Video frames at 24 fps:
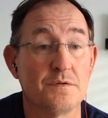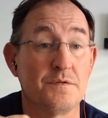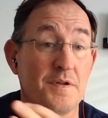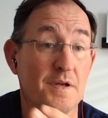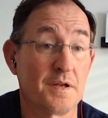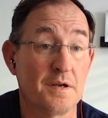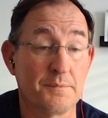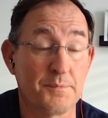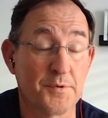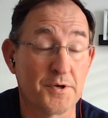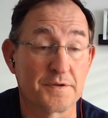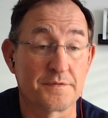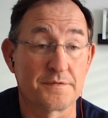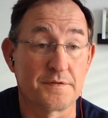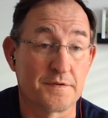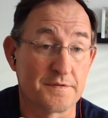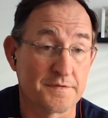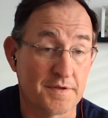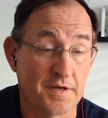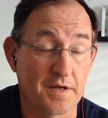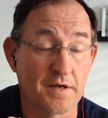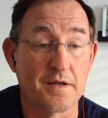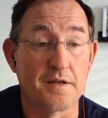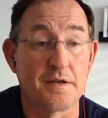Databricks does
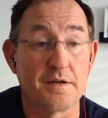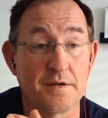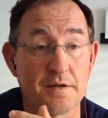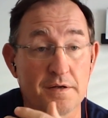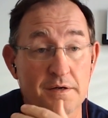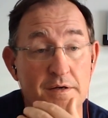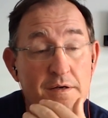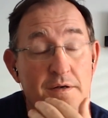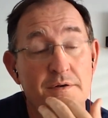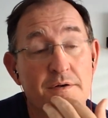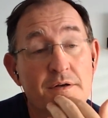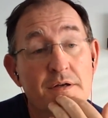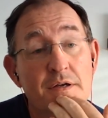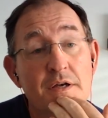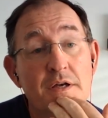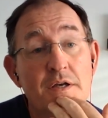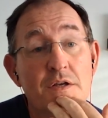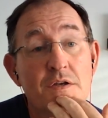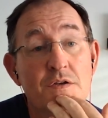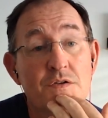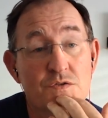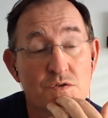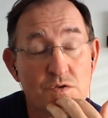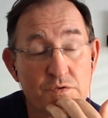that.
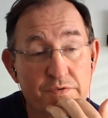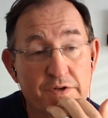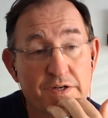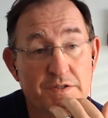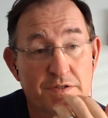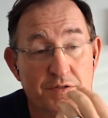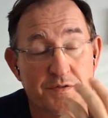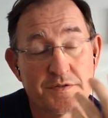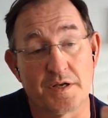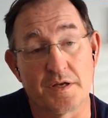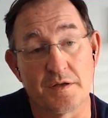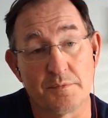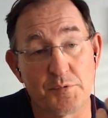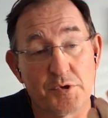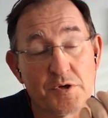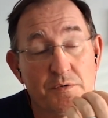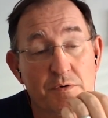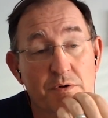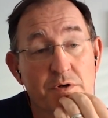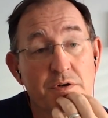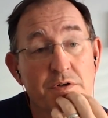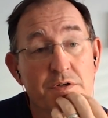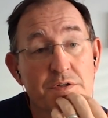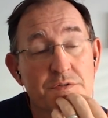Snowflake does that.
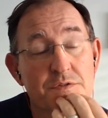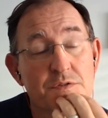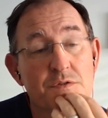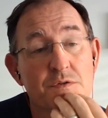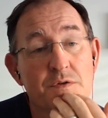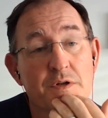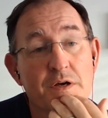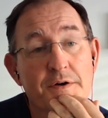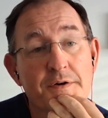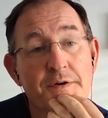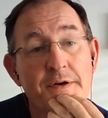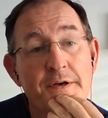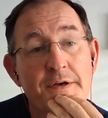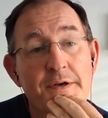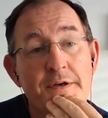BigQuery does too now.